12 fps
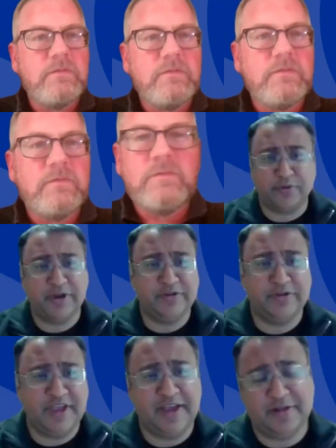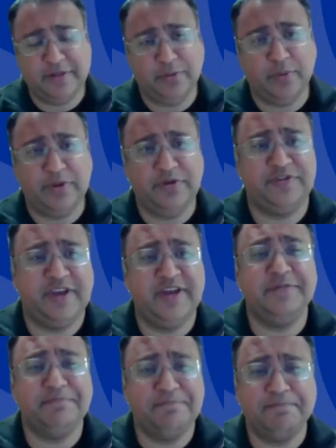No, I agree exactly with what you
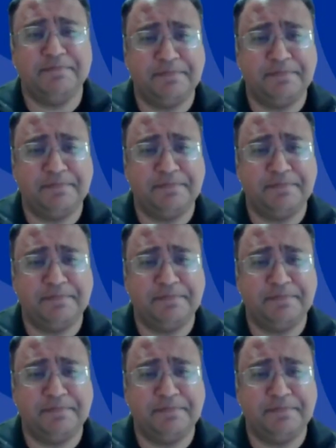said.